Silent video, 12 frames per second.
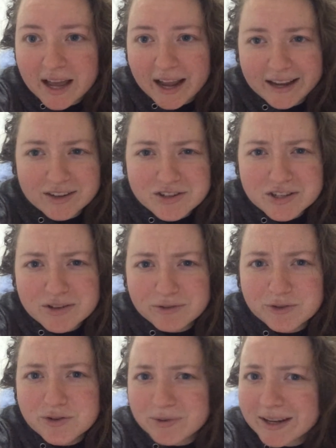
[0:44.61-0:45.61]
I actually
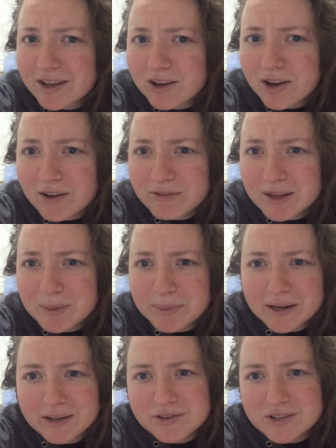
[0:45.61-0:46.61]
don't drink a coffee,
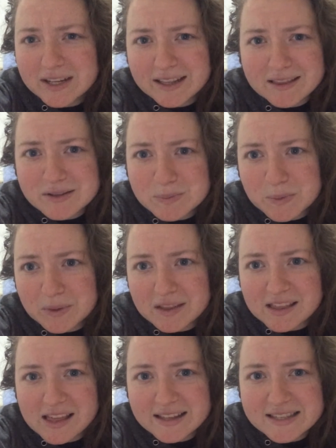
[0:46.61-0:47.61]
but I usually get the
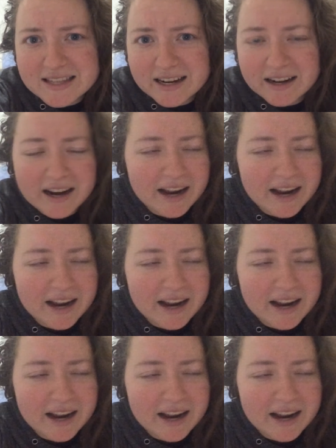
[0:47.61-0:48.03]
smoothie that's there.